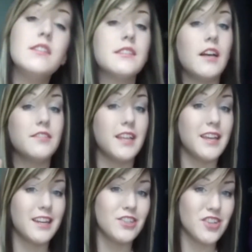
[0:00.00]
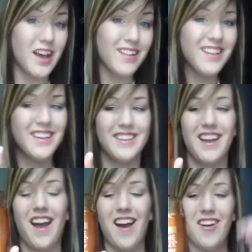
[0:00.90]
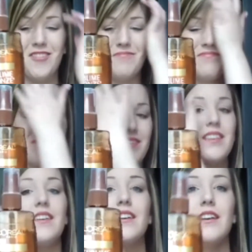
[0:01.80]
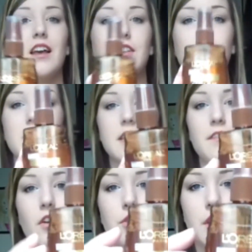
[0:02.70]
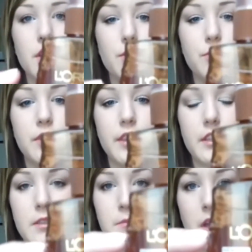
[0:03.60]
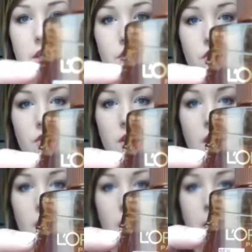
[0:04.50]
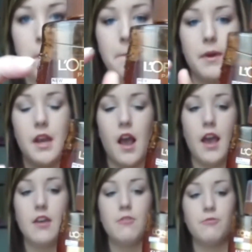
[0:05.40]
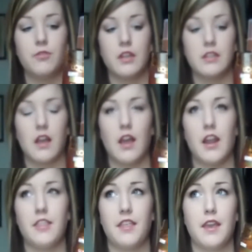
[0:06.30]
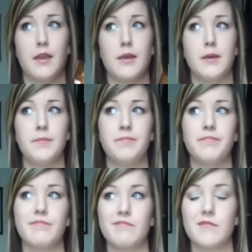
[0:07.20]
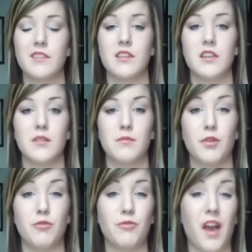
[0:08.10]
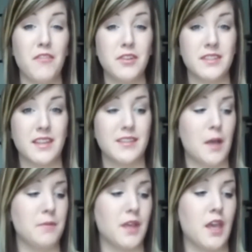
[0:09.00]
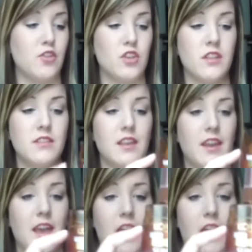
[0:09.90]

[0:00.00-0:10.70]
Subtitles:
Self-Tanning Gel. As you can see, I've only used this much, but I have done, I think, about 5 or 6 applications, and I